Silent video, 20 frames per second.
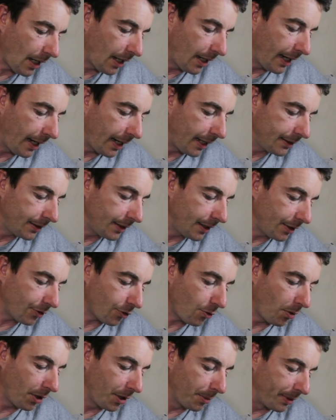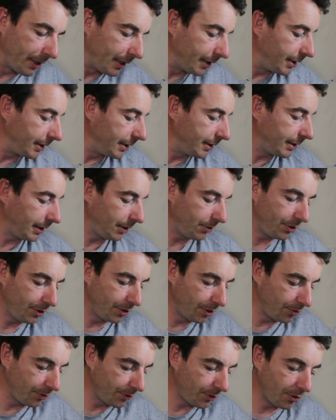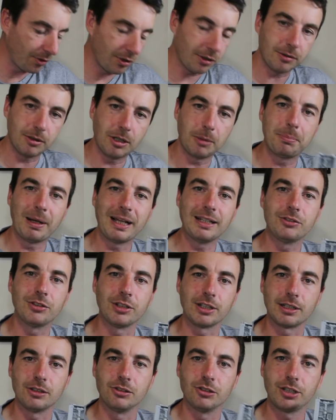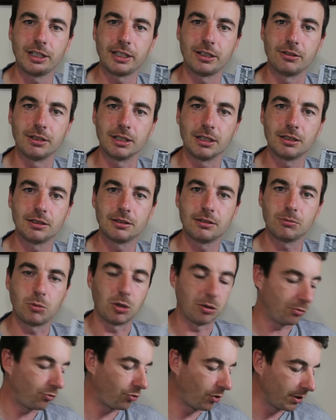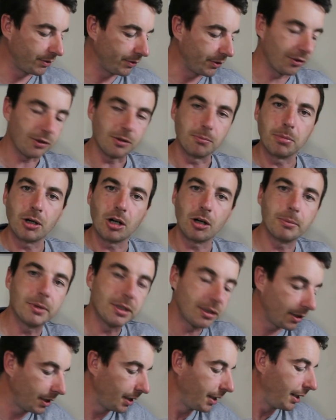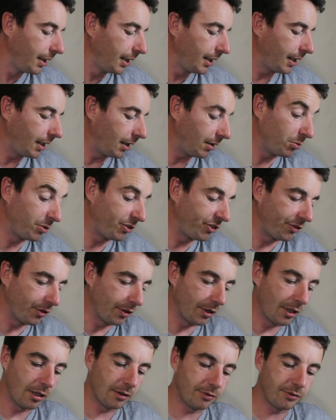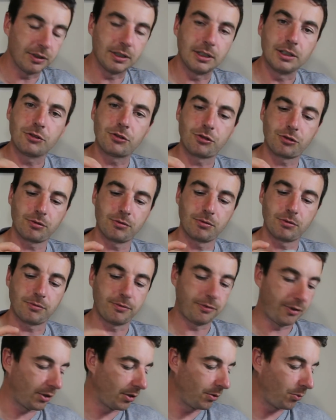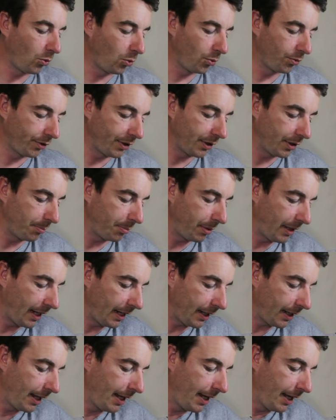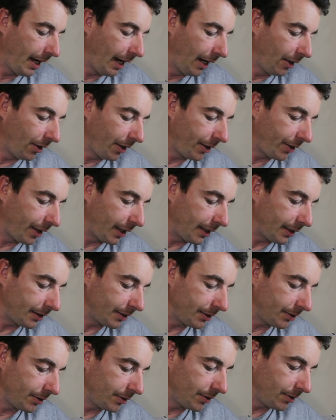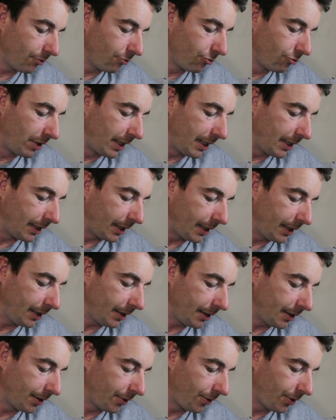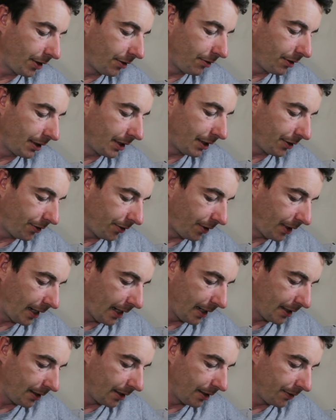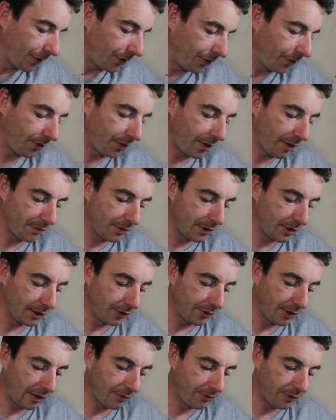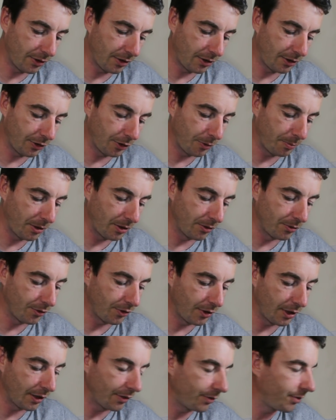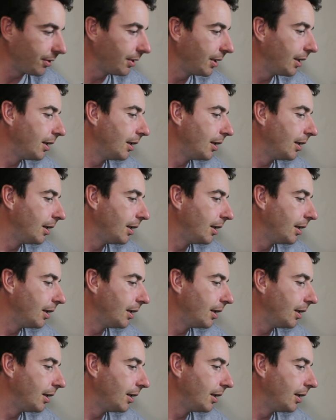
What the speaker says: And there's quite a bit of detail. You know, you've got a basic interior, well, driver's compartment, which is enough, and it's firewalls at the back. And I think, really, considering this is again another 70s effort, I suppose this